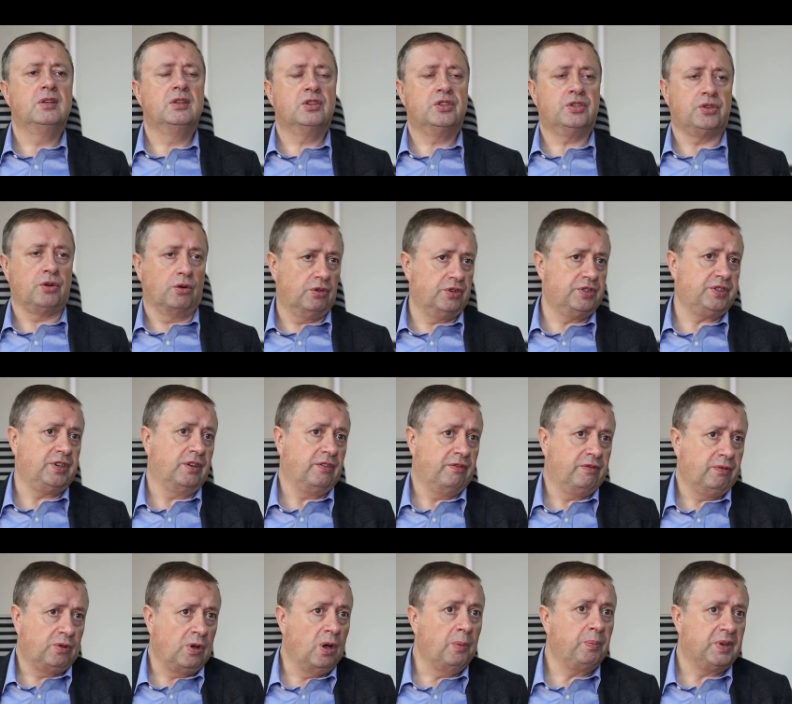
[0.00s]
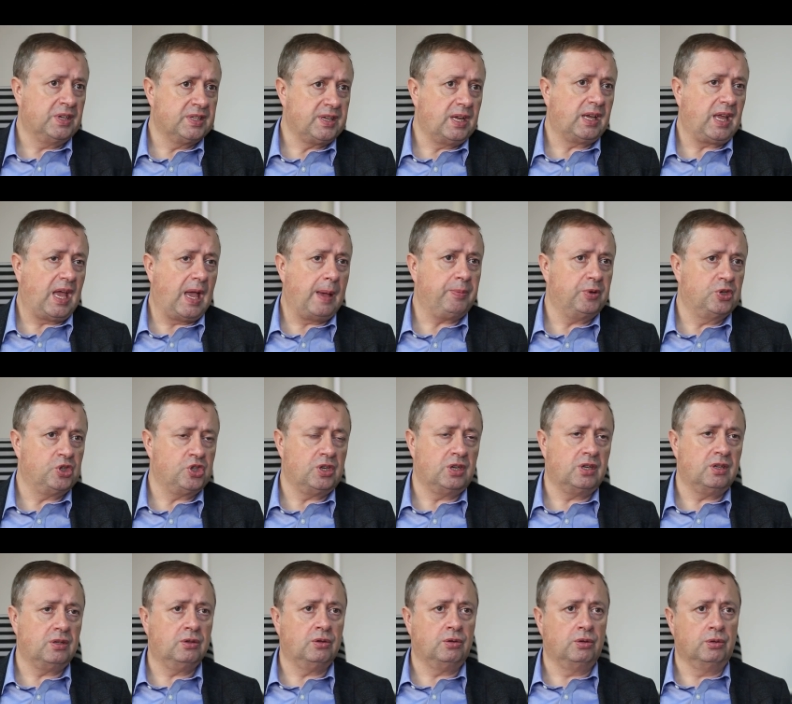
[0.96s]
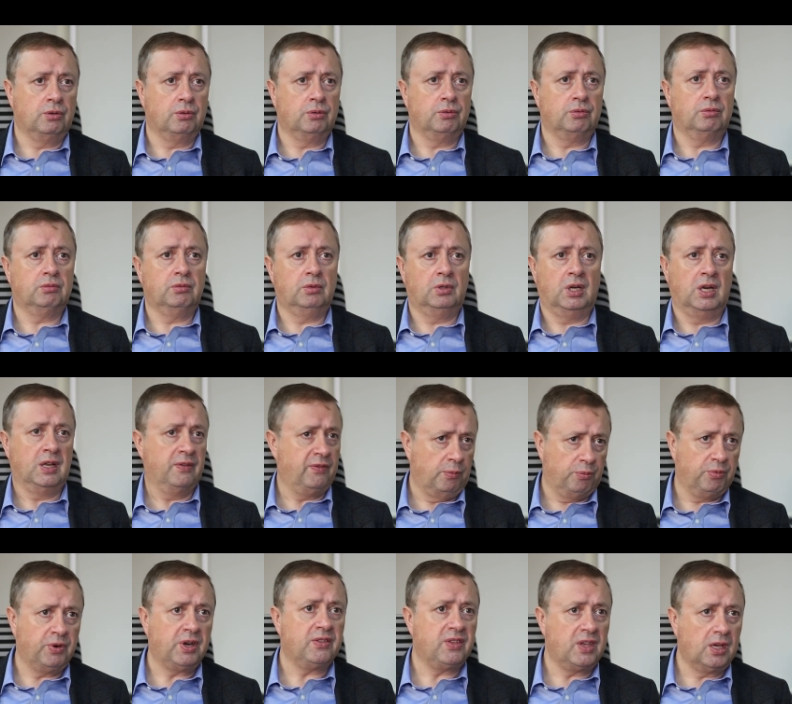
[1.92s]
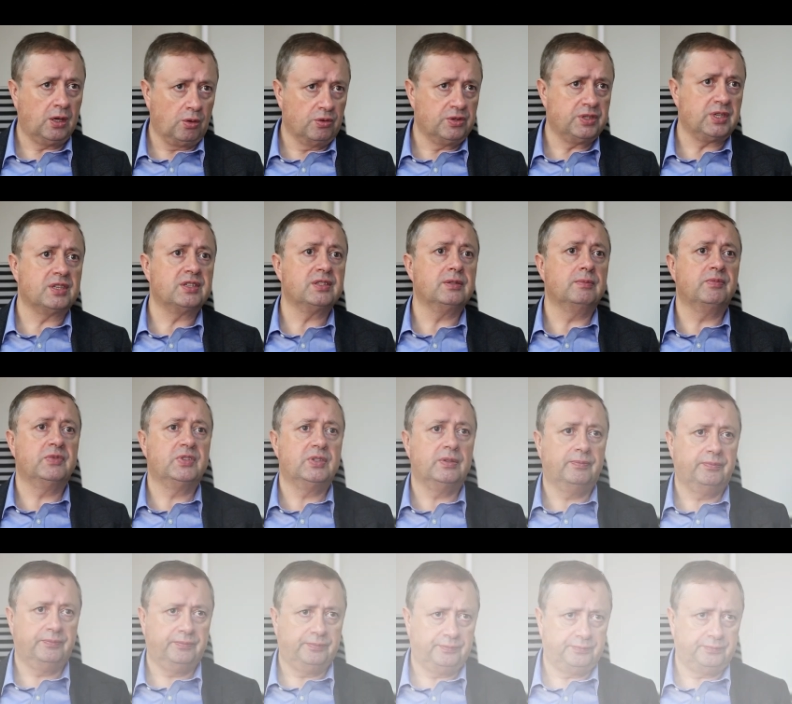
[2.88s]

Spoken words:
sourcing from companies like Apigee who live and breathe ecosystems.